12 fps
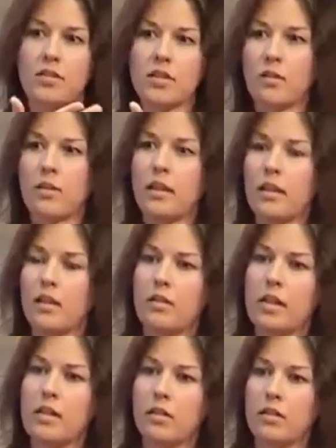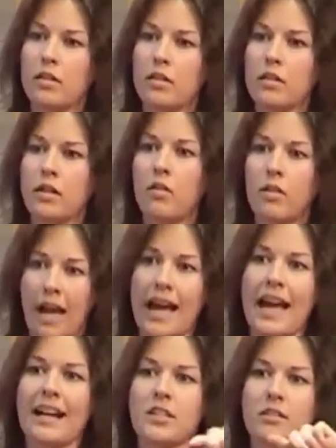So in theory, you can go, that
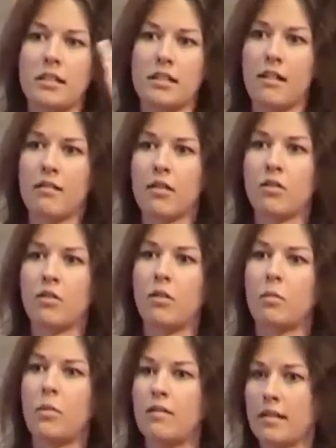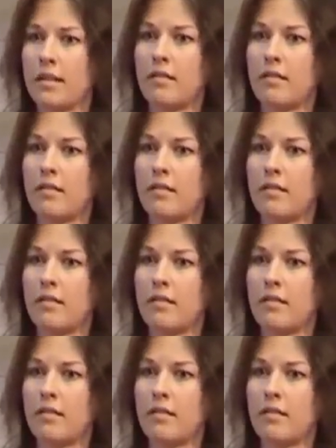actor is Arathorn, whereas